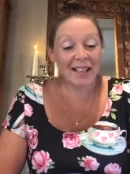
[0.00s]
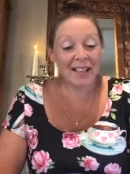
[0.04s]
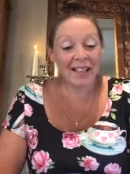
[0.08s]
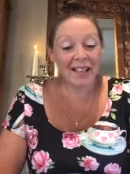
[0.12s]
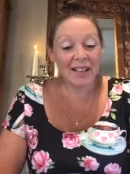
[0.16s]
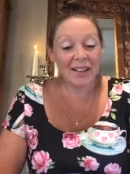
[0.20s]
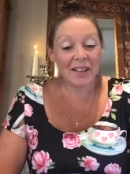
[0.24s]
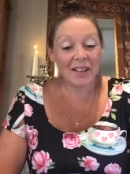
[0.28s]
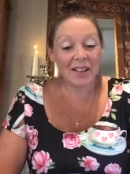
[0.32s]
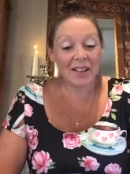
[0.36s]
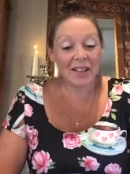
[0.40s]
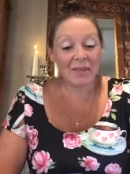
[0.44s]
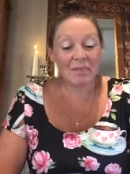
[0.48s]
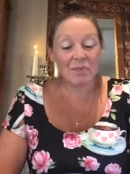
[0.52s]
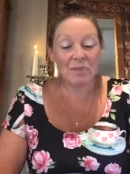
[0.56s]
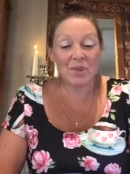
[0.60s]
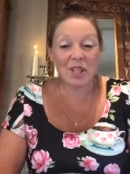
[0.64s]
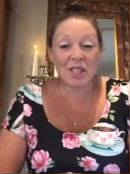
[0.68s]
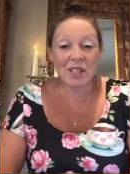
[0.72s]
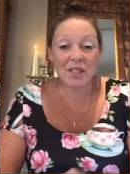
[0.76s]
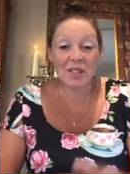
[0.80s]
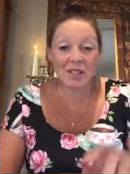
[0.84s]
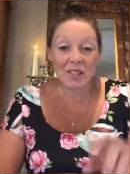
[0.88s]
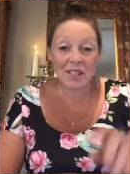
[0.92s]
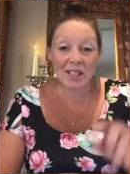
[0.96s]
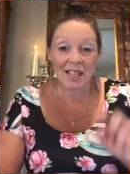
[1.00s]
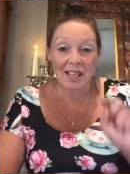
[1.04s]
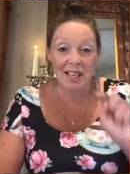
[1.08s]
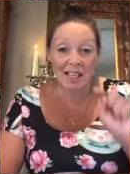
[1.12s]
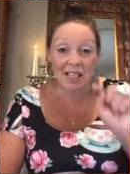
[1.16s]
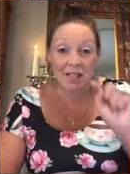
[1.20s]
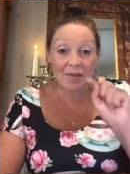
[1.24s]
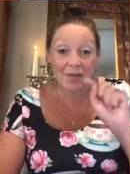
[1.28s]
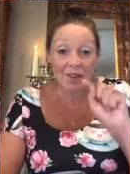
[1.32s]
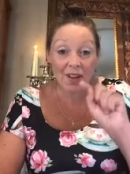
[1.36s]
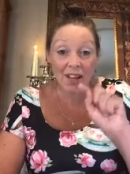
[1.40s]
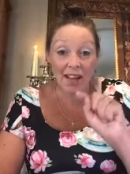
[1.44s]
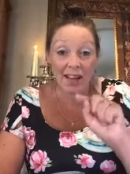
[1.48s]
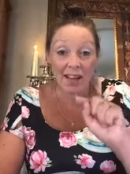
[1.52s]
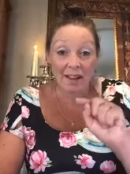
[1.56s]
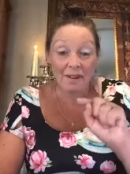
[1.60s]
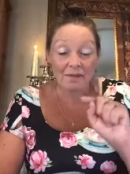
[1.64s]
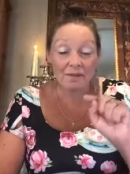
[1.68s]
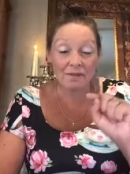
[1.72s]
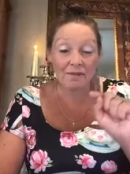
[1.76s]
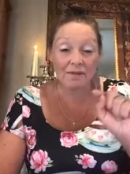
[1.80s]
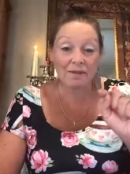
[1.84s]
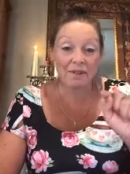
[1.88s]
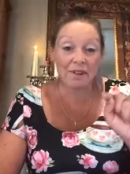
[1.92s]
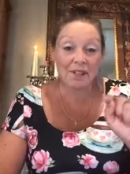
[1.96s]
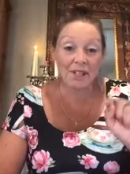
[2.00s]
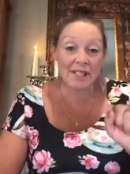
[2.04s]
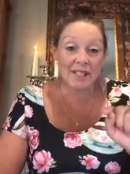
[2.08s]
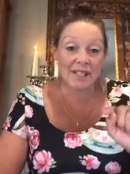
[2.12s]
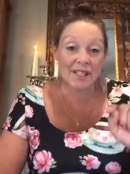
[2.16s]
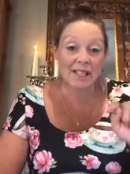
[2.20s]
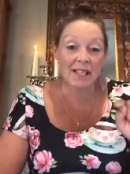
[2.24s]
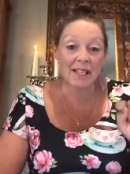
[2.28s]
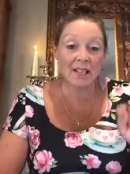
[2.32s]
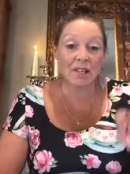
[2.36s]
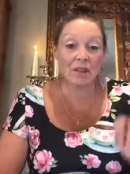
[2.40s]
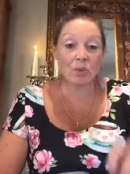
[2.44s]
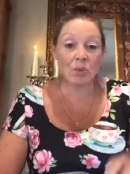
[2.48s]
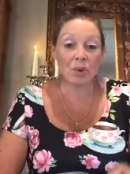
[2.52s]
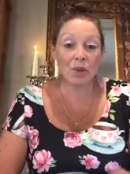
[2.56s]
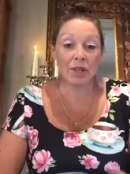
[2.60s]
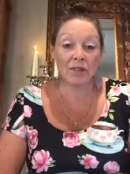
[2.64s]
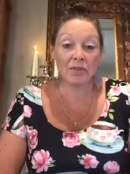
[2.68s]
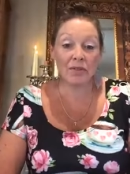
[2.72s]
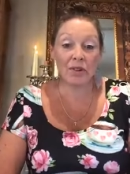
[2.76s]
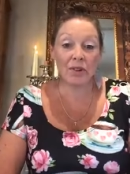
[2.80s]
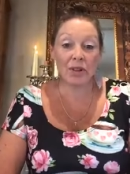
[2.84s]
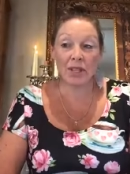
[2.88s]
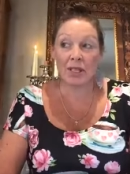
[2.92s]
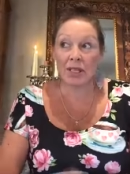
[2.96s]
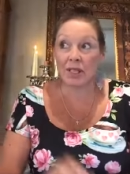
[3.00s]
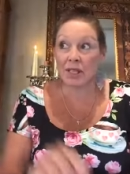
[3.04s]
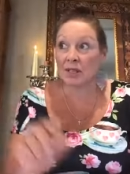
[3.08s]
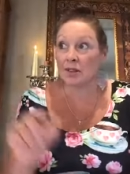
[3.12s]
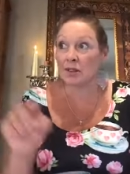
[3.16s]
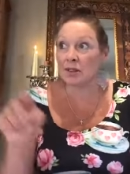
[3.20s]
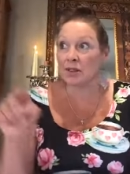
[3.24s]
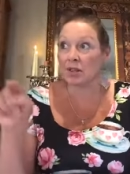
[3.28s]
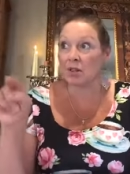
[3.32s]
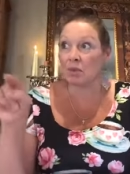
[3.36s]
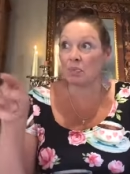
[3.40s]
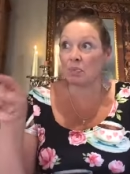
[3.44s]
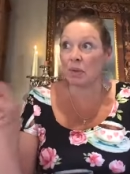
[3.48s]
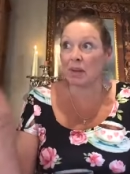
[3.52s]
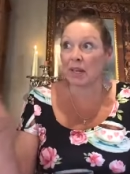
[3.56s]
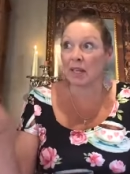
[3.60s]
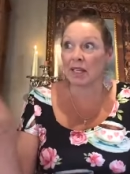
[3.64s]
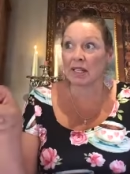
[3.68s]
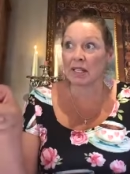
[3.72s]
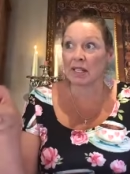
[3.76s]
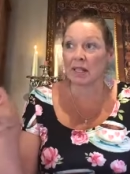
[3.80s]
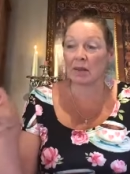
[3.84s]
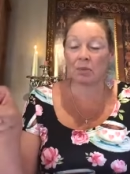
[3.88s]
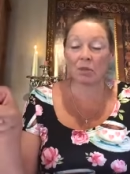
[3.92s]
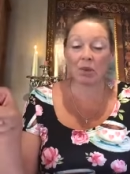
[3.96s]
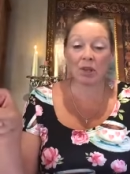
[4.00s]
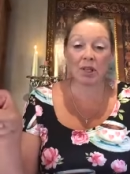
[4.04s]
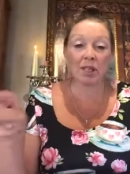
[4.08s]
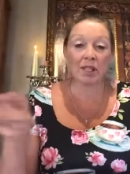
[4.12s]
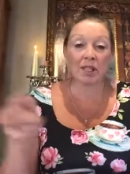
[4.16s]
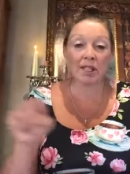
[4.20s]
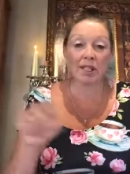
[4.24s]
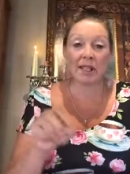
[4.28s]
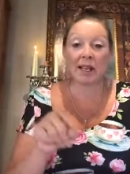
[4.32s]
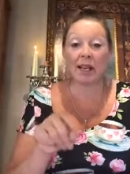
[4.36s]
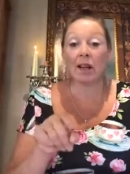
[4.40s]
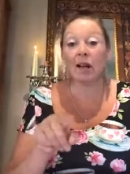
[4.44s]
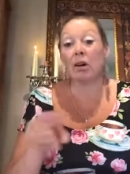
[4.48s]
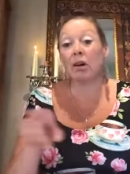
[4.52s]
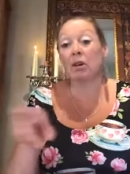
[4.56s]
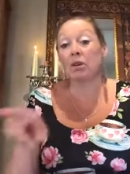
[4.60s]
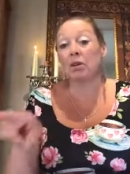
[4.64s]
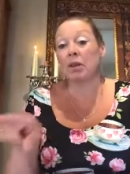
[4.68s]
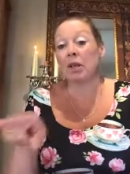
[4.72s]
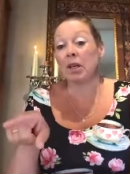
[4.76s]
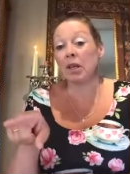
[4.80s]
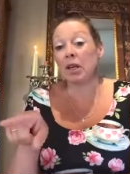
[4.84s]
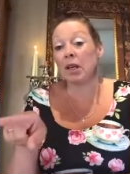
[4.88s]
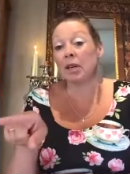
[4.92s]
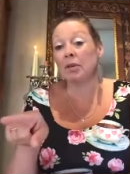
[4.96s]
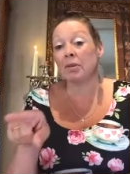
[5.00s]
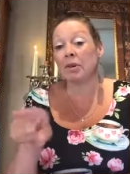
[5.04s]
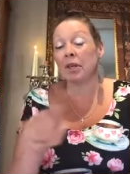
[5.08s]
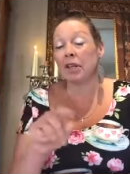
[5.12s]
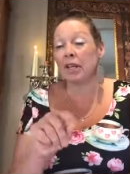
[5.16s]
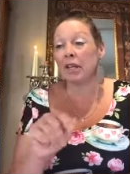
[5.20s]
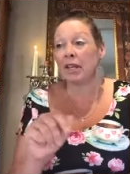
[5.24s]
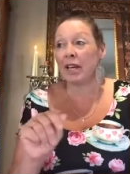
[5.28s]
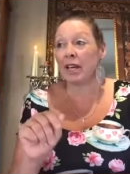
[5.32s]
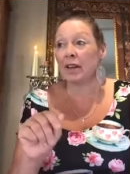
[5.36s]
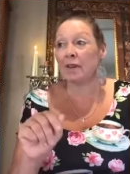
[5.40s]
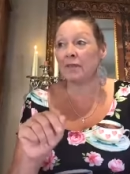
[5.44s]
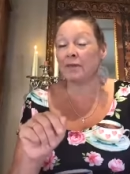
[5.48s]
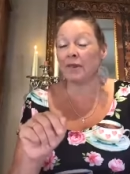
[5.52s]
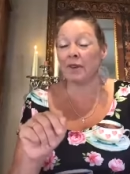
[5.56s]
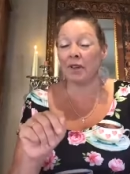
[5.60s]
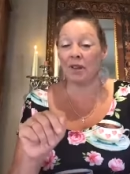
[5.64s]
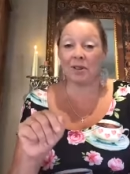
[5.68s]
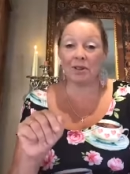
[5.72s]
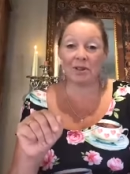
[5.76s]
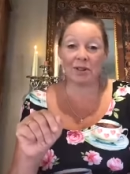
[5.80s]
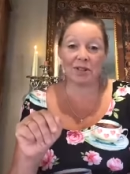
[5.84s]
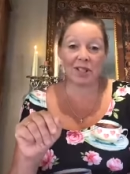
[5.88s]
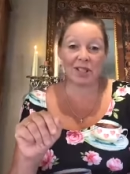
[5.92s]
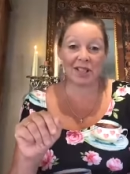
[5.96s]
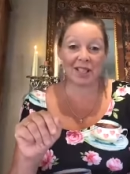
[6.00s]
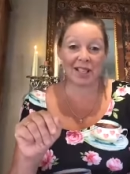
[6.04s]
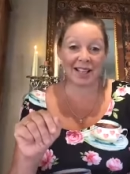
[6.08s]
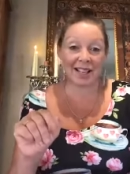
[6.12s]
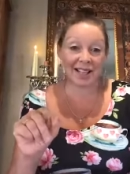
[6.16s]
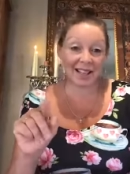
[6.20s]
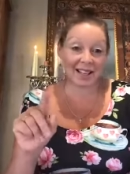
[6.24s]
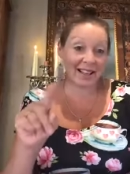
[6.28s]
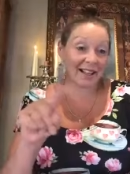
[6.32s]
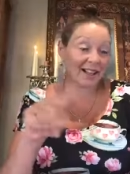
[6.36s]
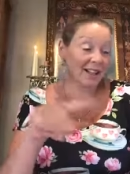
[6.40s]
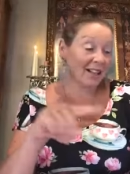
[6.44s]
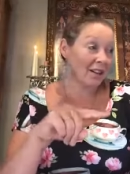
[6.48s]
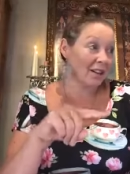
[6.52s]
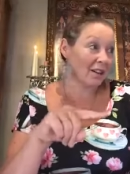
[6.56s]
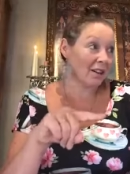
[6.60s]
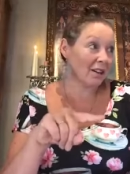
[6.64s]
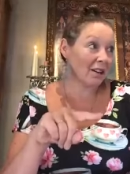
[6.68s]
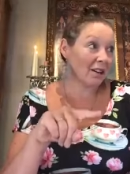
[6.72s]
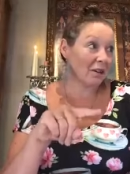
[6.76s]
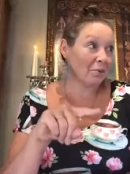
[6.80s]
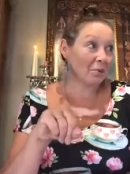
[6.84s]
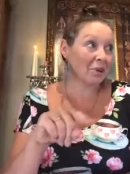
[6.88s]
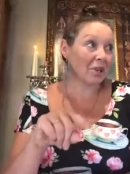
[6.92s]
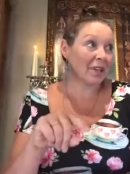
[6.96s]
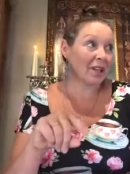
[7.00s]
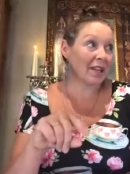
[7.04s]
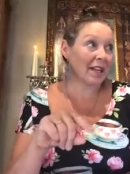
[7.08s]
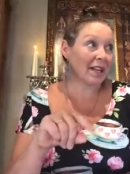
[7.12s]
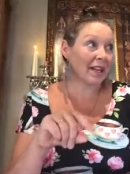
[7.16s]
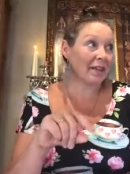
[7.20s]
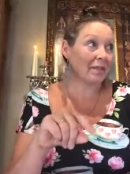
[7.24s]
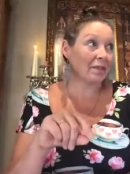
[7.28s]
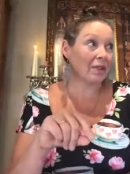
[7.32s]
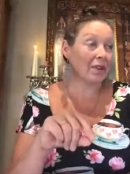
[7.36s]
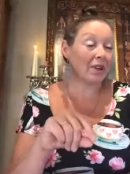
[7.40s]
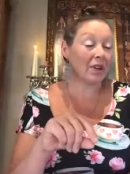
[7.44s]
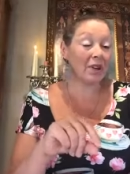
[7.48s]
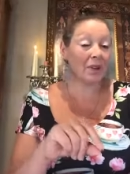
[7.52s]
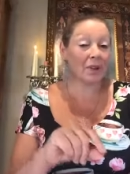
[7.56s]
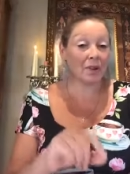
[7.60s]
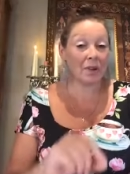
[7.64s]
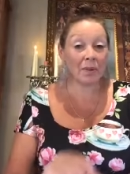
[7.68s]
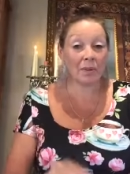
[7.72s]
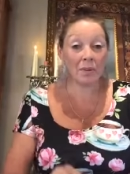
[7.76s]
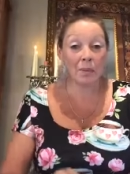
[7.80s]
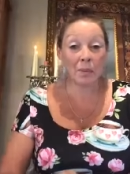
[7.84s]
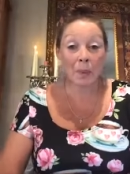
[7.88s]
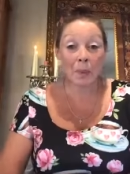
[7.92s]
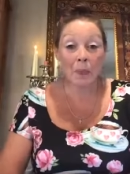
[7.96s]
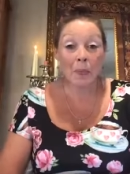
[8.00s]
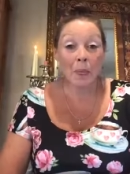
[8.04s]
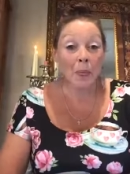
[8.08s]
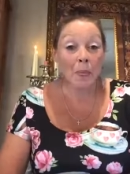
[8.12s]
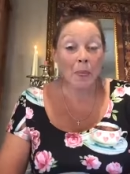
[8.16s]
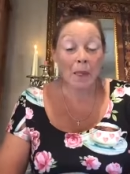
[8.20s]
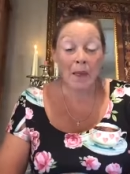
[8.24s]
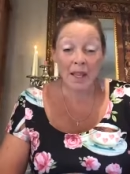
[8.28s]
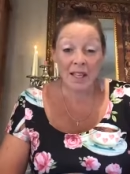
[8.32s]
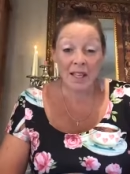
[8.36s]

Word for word: And you know, Jesus cares for every single one of you. He doesn't just pick someone and say, Oh, I'm going to care for you today, or I'm going to care for you.